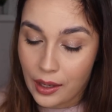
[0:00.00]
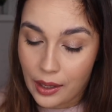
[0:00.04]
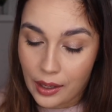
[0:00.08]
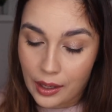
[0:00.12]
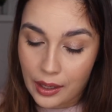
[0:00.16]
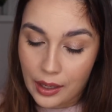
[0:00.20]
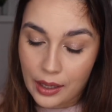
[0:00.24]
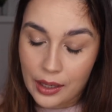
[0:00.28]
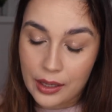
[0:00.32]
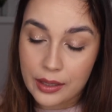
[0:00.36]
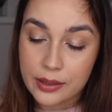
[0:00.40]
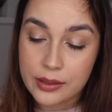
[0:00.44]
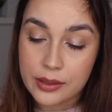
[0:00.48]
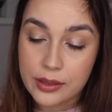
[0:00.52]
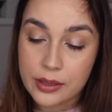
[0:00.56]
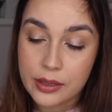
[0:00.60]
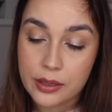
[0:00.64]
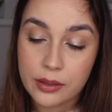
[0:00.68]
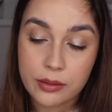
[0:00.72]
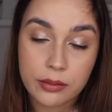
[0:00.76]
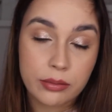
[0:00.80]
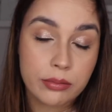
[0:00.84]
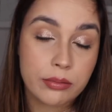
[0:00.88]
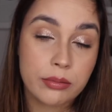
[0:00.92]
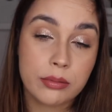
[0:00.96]
And
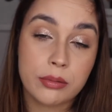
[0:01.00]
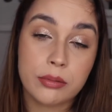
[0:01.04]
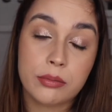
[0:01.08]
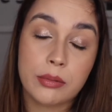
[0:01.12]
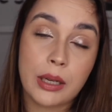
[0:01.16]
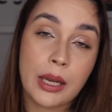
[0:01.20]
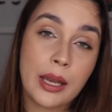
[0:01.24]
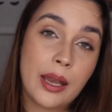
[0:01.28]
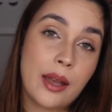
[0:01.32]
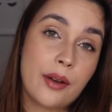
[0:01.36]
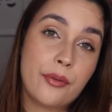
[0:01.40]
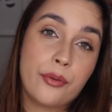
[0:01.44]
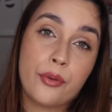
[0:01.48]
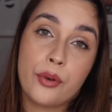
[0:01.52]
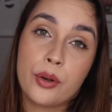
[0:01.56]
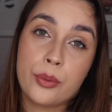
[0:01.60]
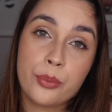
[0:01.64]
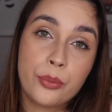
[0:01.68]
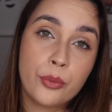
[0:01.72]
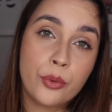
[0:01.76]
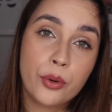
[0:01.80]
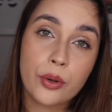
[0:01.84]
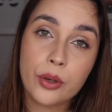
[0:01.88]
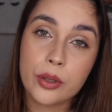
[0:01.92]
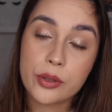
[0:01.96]
I have one
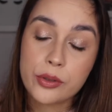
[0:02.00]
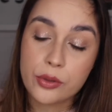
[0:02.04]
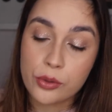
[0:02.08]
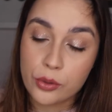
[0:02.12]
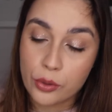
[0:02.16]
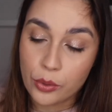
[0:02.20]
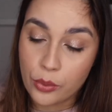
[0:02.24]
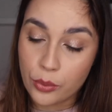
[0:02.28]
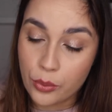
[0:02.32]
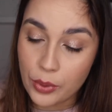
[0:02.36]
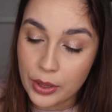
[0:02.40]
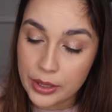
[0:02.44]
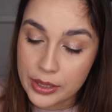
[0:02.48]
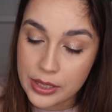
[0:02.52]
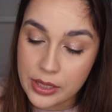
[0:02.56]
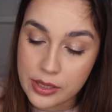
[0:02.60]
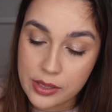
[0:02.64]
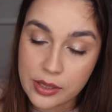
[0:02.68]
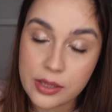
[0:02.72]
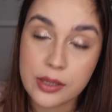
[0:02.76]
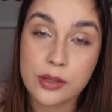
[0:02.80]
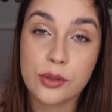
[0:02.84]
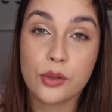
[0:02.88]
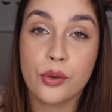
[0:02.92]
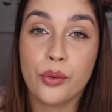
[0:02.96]
more, so when
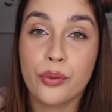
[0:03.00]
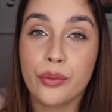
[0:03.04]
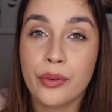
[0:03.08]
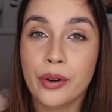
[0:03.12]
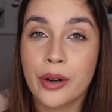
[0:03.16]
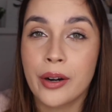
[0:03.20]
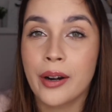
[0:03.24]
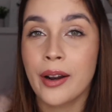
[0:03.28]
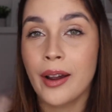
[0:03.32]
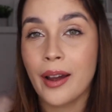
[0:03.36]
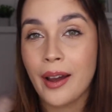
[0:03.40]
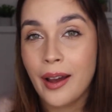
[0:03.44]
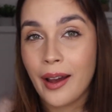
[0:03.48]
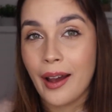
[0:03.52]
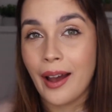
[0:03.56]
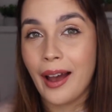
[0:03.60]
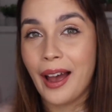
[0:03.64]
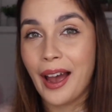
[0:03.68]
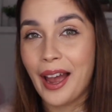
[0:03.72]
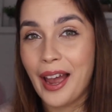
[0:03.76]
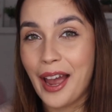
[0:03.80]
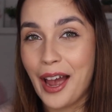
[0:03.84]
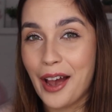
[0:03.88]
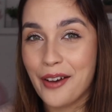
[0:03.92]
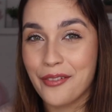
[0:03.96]
this is over,
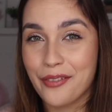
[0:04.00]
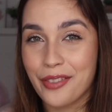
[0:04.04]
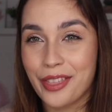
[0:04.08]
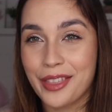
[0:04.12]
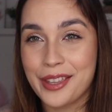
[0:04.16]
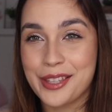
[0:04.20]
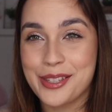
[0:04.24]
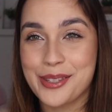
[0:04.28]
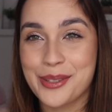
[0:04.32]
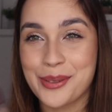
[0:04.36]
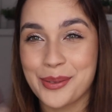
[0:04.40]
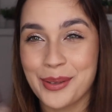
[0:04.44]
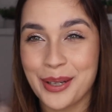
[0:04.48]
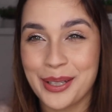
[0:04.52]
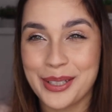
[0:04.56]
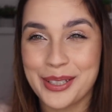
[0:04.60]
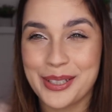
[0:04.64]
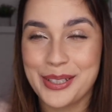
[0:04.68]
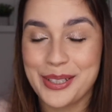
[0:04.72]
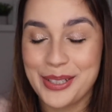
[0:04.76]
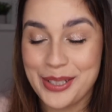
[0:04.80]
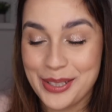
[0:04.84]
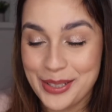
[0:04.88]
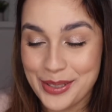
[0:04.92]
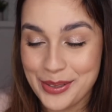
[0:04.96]
I have this one
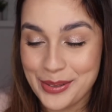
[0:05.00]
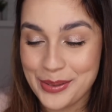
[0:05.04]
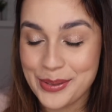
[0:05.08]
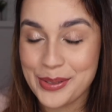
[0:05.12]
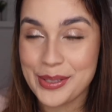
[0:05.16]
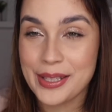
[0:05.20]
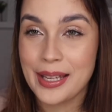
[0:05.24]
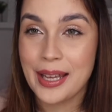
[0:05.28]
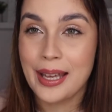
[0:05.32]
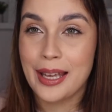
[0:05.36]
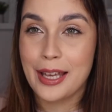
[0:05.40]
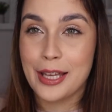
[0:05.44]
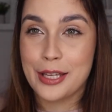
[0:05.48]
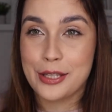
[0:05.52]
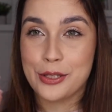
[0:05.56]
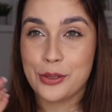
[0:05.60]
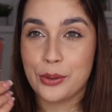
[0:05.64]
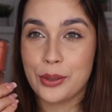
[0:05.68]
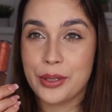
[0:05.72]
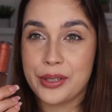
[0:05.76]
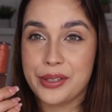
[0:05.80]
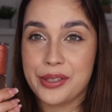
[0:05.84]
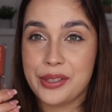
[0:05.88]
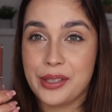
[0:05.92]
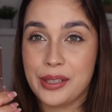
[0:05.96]
to use. As you
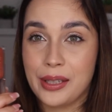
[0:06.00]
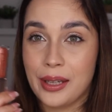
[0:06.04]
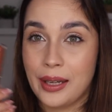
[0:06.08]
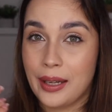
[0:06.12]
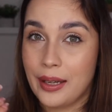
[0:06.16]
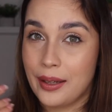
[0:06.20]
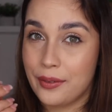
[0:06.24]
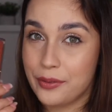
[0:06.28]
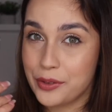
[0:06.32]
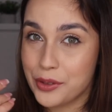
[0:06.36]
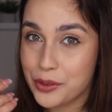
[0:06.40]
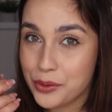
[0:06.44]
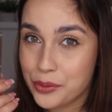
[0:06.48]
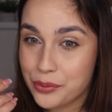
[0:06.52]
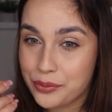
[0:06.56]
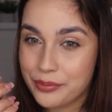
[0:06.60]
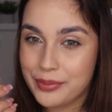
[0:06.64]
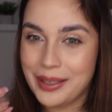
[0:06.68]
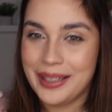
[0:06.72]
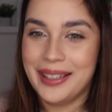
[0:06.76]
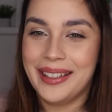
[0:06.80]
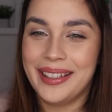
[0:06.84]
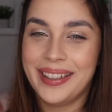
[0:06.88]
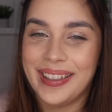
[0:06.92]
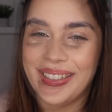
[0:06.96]
can see, I have two.
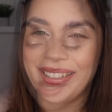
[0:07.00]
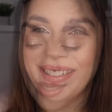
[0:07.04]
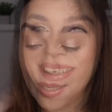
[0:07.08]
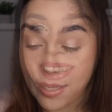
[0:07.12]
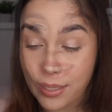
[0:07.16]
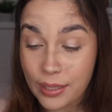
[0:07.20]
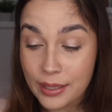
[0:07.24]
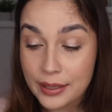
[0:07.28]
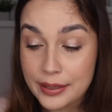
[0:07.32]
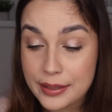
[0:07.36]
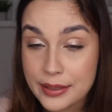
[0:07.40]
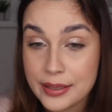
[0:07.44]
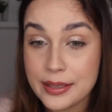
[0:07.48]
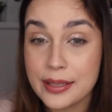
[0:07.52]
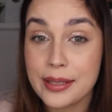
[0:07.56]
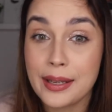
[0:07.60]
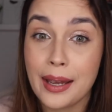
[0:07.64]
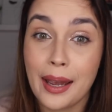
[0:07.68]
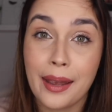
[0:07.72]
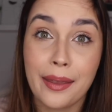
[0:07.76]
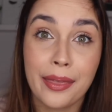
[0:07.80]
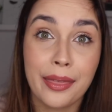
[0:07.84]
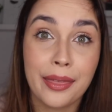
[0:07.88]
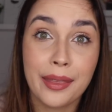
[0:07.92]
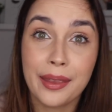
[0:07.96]
And
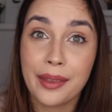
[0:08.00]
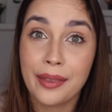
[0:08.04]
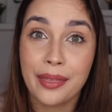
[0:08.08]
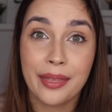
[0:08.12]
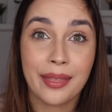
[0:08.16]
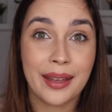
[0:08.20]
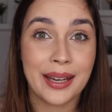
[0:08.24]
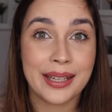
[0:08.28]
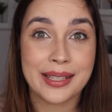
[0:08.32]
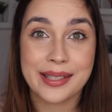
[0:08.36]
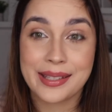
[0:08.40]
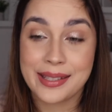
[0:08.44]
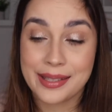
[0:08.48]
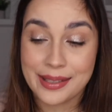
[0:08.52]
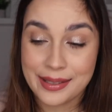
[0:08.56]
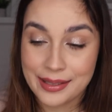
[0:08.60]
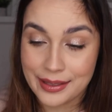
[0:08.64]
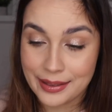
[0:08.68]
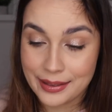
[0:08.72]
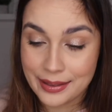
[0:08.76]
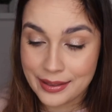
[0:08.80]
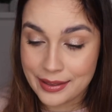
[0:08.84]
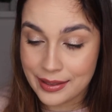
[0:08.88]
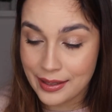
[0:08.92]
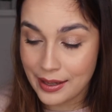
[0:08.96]
I think that's
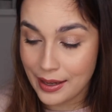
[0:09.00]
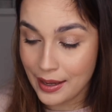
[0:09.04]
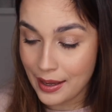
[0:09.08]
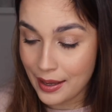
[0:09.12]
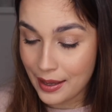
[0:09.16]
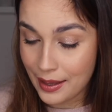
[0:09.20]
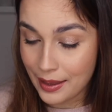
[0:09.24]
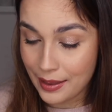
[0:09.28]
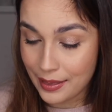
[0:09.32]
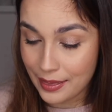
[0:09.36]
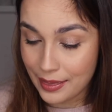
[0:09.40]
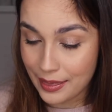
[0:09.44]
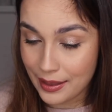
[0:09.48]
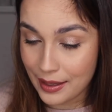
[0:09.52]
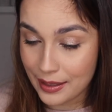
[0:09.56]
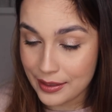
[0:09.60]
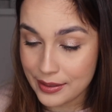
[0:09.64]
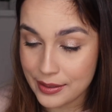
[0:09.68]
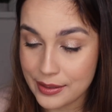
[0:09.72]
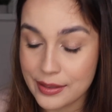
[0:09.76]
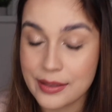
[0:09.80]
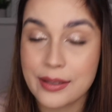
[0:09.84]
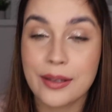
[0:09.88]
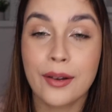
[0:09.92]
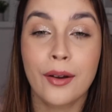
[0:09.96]
it.
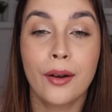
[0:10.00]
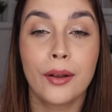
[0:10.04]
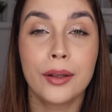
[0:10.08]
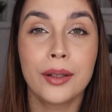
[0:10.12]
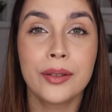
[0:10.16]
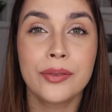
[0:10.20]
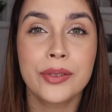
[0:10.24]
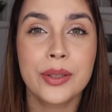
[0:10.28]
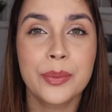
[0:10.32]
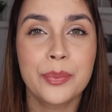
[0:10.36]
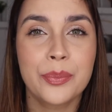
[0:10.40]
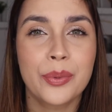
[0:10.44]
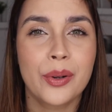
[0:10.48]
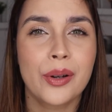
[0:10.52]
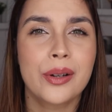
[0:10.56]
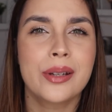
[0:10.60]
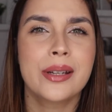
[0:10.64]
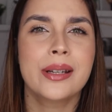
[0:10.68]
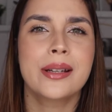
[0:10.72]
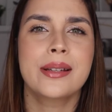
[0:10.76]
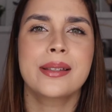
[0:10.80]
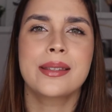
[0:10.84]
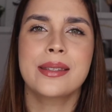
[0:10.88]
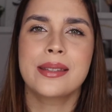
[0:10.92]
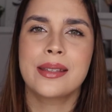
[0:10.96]
That's all of the
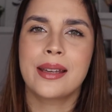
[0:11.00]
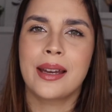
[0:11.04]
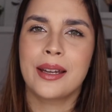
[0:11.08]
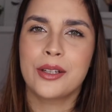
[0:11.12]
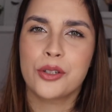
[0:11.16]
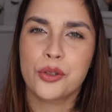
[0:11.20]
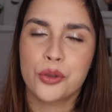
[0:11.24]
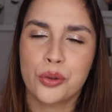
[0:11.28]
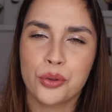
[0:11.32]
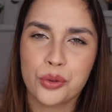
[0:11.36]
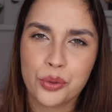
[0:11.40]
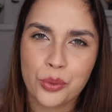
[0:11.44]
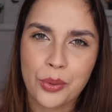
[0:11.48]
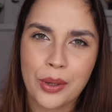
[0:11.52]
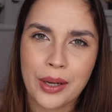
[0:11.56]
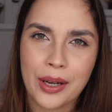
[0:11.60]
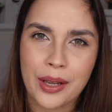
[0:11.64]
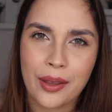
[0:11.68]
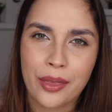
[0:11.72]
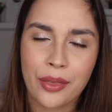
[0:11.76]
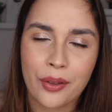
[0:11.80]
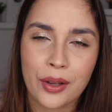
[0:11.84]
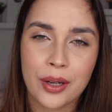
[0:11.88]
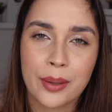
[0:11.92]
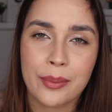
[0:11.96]
products. I told you what I
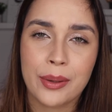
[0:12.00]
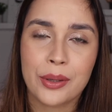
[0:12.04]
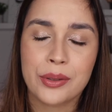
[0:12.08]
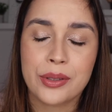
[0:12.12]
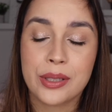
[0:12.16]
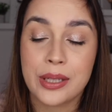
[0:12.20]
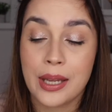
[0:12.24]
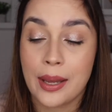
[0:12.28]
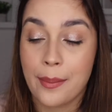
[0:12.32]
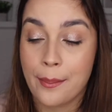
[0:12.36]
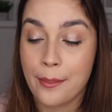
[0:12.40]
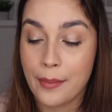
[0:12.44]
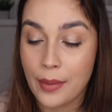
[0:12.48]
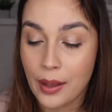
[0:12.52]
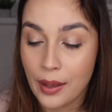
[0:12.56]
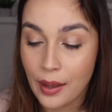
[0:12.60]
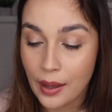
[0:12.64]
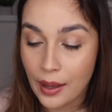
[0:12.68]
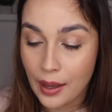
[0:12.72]
thought about them.